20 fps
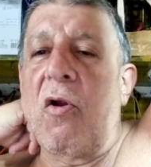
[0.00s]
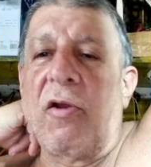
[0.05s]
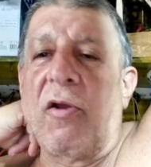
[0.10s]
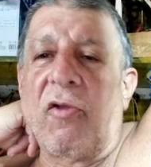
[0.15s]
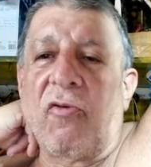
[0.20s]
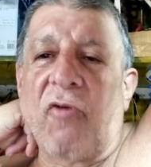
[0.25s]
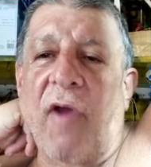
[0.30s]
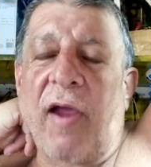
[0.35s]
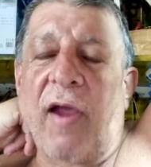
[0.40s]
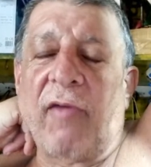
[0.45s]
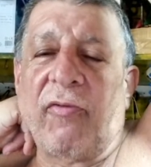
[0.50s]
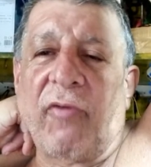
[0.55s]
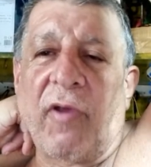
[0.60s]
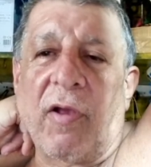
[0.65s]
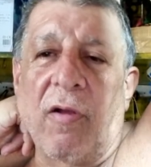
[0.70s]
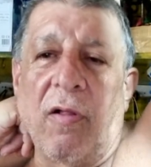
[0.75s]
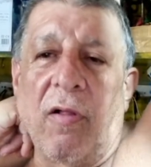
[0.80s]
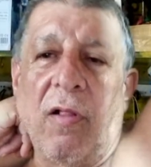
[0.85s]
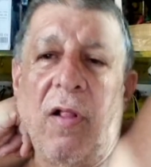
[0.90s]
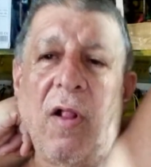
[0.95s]
a
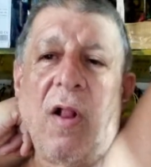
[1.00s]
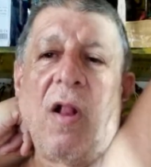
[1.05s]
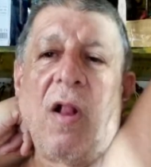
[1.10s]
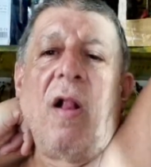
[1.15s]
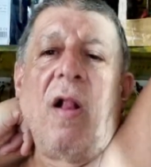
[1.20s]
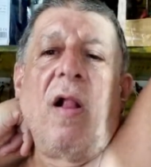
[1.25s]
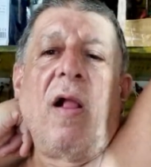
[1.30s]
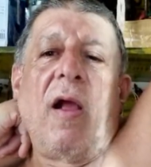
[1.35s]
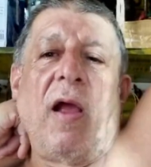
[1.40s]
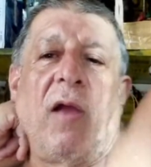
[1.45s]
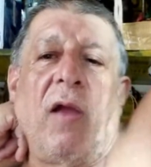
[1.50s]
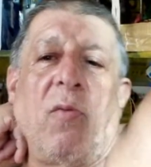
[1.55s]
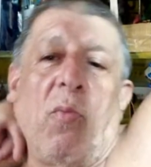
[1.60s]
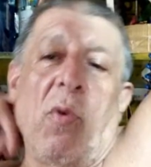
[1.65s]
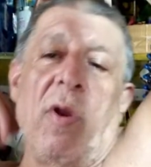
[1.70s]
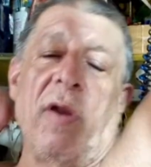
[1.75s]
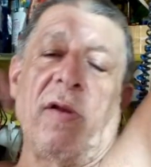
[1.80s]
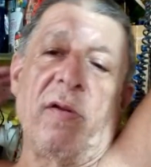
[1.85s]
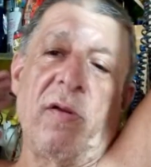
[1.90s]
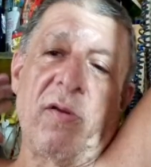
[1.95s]
tricycle and
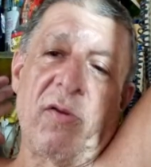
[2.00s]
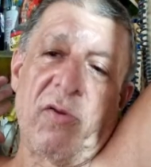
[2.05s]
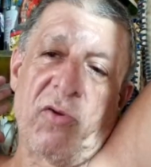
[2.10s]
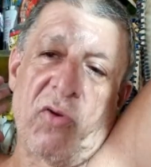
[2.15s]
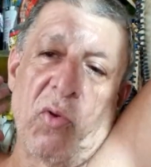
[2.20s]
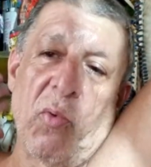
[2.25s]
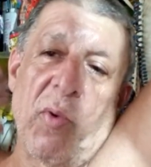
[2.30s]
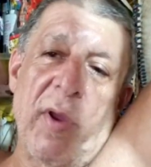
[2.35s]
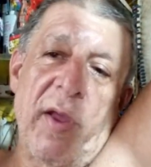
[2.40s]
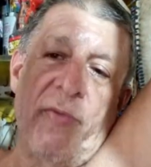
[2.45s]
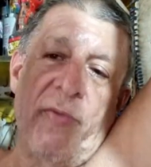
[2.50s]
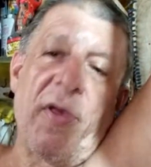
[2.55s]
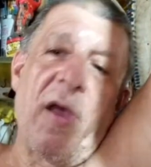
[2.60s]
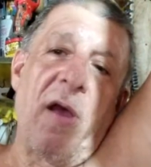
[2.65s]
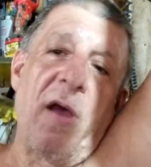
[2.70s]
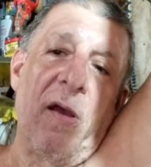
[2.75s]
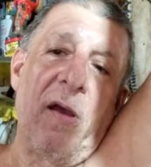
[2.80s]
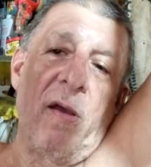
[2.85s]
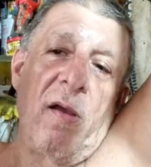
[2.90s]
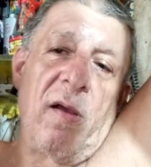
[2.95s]
went to where
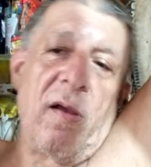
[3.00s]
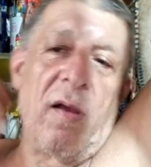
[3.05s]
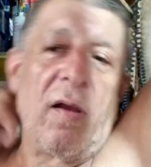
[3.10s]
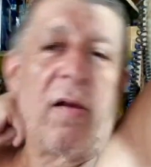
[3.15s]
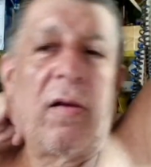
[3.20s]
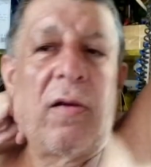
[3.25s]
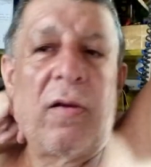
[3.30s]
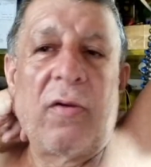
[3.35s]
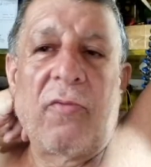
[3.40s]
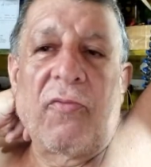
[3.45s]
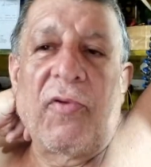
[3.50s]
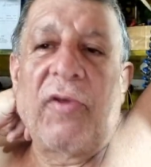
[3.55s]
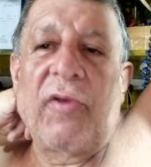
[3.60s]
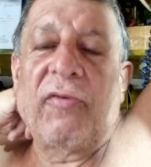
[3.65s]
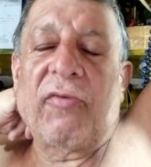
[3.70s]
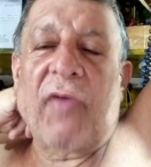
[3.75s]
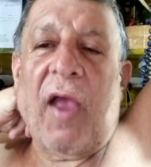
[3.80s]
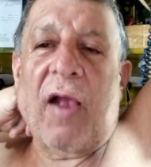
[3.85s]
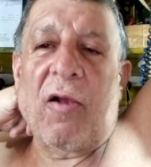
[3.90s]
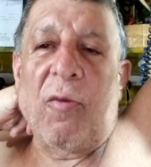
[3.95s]
the
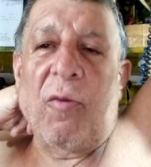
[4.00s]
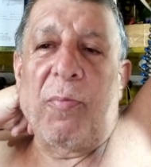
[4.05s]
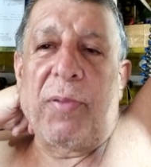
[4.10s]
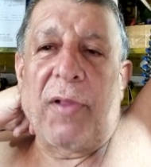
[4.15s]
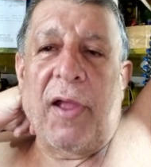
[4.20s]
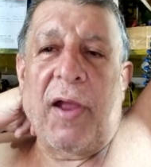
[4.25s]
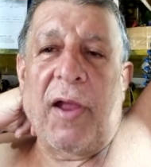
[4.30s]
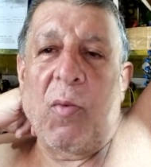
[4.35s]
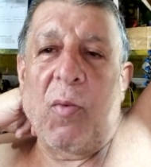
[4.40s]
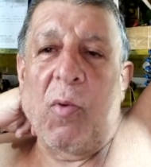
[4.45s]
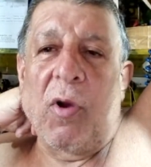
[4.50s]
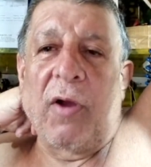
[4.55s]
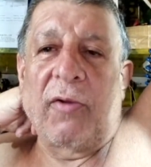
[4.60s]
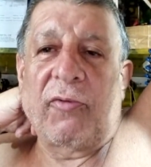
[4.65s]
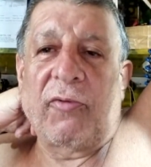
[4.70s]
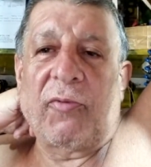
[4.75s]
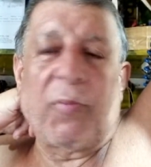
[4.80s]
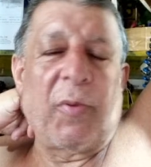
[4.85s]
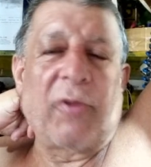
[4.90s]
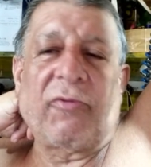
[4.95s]
recycle plant
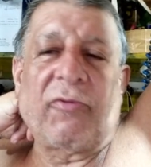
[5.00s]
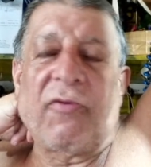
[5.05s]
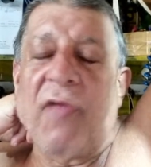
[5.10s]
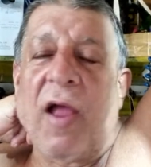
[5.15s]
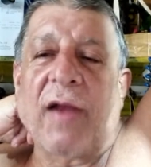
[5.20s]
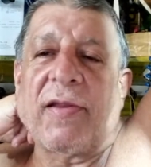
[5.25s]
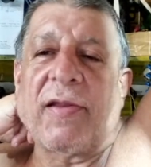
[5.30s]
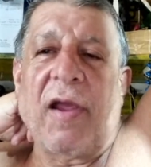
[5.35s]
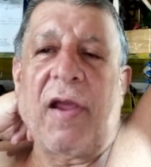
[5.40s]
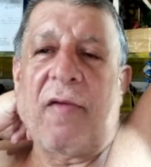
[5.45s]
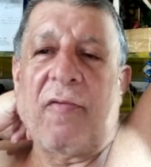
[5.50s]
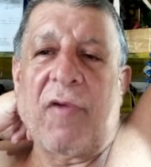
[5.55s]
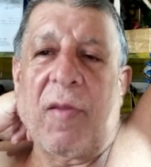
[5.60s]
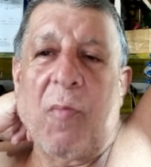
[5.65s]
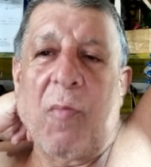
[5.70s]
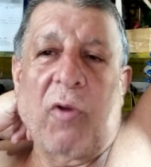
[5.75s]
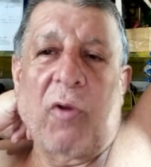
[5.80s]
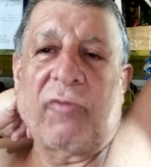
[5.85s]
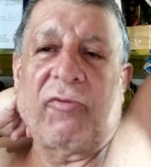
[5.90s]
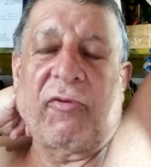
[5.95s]
was, but it's not there
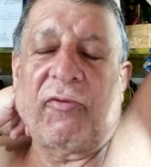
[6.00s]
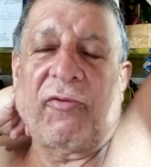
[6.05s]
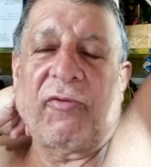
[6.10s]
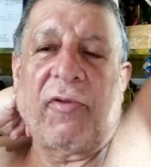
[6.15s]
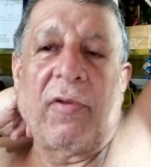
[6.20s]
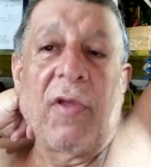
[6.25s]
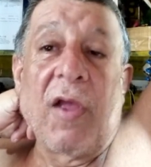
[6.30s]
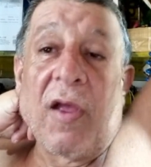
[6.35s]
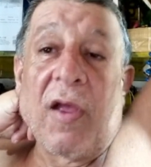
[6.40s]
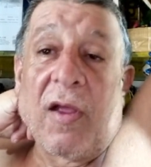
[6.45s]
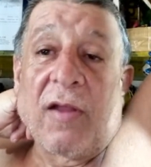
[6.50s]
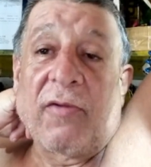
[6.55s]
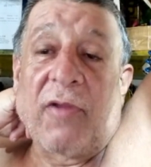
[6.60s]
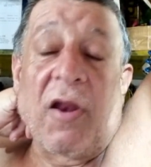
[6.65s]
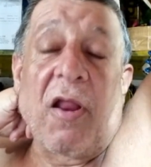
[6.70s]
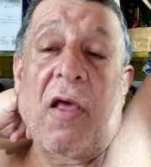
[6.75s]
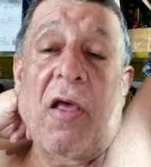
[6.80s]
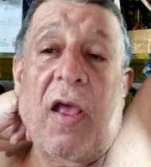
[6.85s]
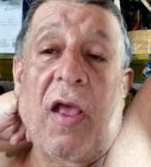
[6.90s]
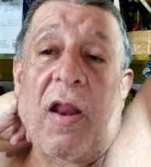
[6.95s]
anymore. It's just
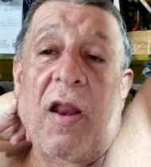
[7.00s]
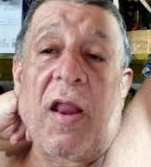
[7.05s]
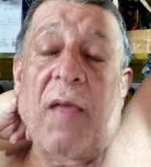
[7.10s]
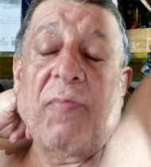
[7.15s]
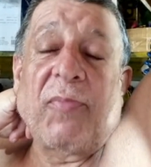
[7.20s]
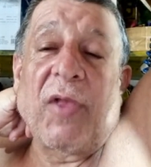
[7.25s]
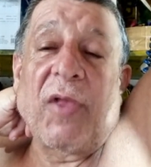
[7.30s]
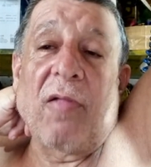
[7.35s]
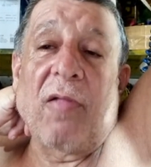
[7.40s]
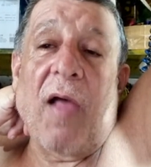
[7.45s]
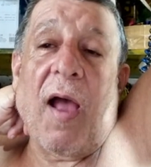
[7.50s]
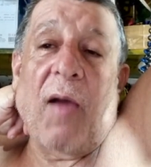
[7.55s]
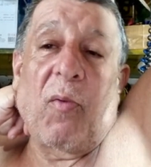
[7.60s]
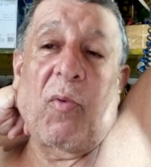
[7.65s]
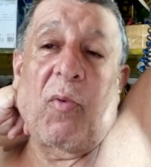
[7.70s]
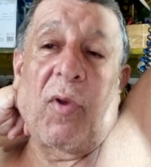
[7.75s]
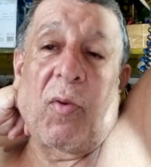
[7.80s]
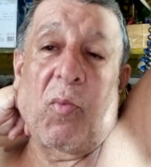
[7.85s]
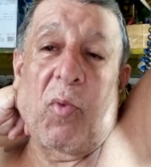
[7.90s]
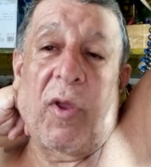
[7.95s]
an empty lot
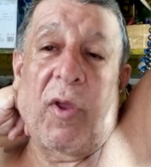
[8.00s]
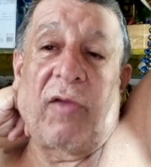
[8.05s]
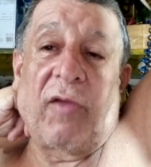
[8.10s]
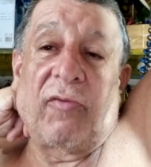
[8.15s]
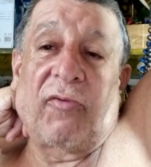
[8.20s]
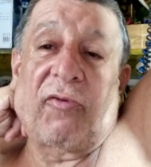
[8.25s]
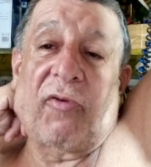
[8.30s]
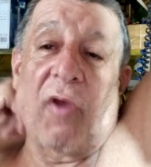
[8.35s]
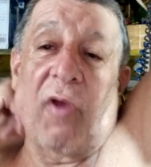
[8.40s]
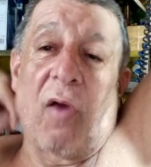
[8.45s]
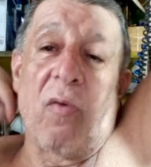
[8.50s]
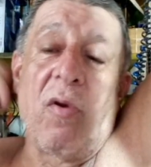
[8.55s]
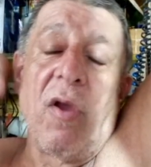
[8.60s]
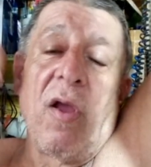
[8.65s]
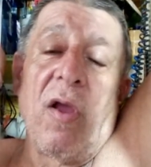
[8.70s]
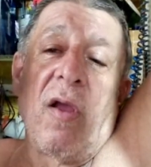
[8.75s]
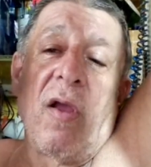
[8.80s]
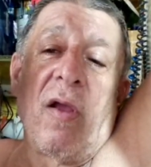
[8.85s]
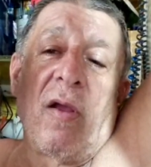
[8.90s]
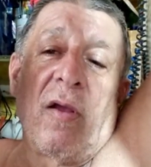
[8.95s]
with weeds. So
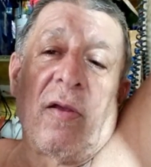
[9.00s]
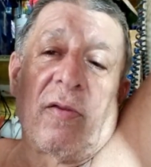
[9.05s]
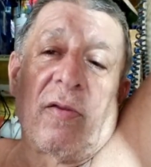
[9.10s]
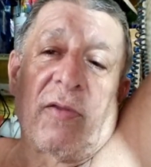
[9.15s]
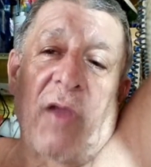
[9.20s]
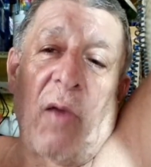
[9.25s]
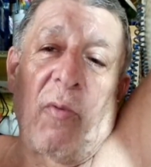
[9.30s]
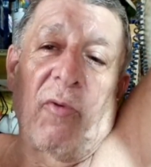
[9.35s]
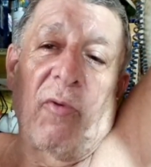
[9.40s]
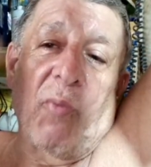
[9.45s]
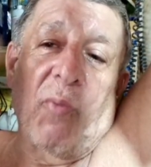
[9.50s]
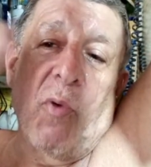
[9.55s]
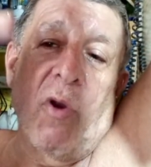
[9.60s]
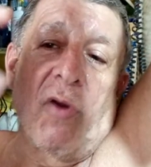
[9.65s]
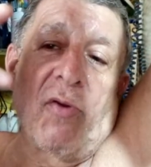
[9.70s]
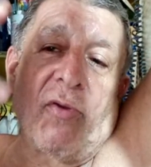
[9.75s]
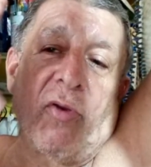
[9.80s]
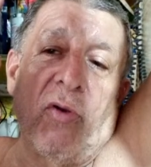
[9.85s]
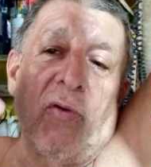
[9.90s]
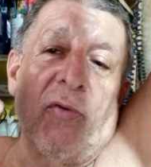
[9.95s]
there was
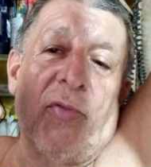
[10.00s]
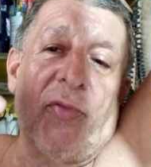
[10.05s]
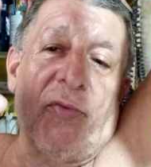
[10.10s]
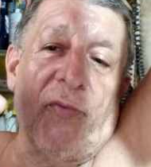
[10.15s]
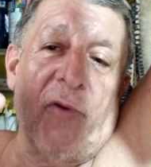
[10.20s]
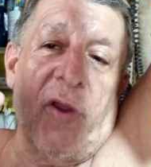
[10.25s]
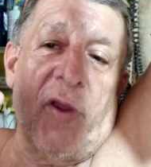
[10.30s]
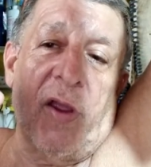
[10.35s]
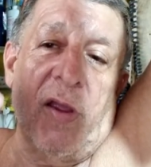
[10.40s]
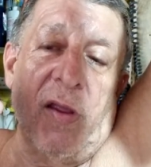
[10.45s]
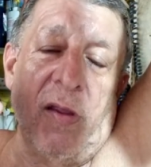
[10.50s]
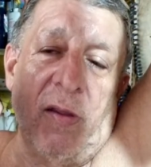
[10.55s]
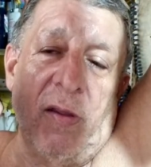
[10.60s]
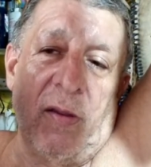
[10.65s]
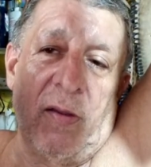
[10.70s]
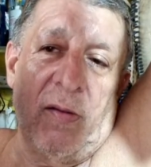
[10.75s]
3